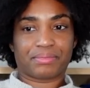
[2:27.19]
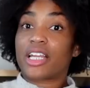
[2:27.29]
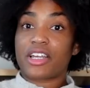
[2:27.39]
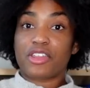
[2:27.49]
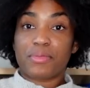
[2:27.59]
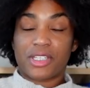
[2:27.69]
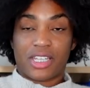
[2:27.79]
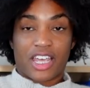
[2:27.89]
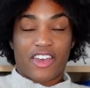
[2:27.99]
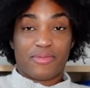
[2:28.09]
Another
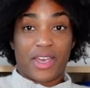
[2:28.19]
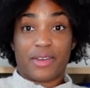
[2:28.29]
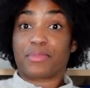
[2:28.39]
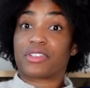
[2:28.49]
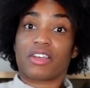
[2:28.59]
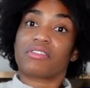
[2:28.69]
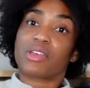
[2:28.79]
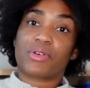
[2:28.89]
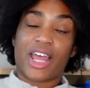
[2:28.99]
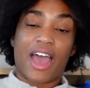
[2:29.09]
mistake I've made,
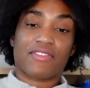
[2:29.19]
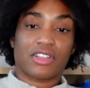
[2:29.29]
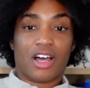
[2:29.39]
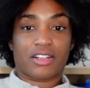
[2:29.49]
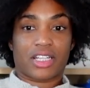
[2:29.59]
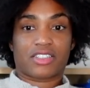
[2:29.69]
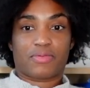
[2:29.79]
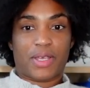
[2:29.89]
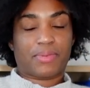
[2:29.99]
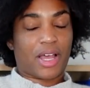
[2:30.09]
particularly when I have a long list
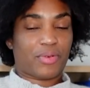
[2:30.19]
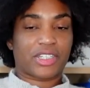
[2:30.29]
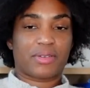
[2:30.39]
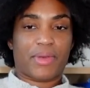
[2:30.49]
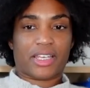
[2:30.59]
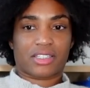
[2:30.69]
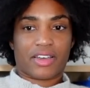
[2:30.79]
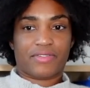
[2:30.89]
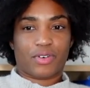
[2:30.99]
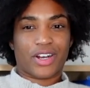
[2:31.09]
of people I want to make
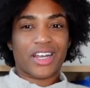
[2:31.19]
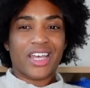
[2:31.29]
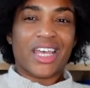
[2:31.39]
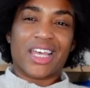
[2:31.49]
stuff for,